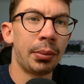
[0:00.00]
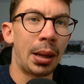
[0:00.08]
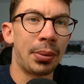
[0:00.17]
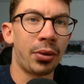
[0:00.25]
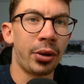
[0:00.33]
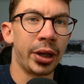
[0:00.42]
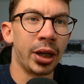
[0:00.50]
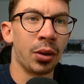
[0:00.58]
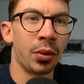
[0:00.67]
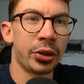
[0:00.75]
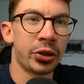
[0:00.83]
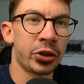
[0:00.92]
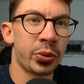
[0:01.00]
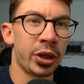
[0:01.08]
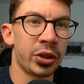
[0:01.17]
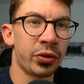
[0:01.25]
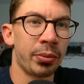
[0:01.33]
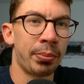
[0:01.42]
Pepperoni, I want to
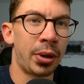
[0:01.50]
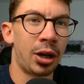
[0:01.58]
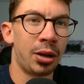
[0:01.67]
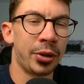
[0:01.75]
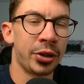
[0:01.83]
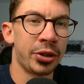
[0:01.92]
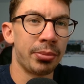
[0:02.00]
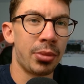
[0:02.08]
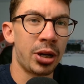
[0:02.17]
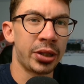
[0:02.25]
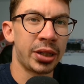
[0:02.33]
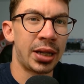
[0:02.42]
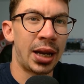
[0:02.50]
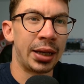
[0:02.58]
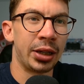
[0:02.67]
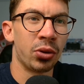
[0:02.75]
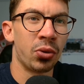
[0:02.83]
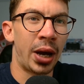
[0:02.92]
switch from Palmer to
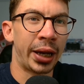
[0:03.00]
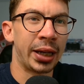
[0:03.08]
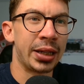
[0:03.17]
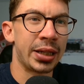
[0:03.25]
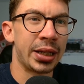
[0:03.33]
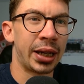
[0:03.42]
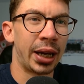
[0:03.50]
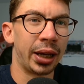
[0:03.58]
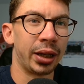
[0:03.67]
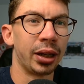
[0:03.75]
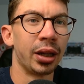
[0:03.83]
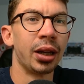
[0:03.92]
Martinelli or Ekitike.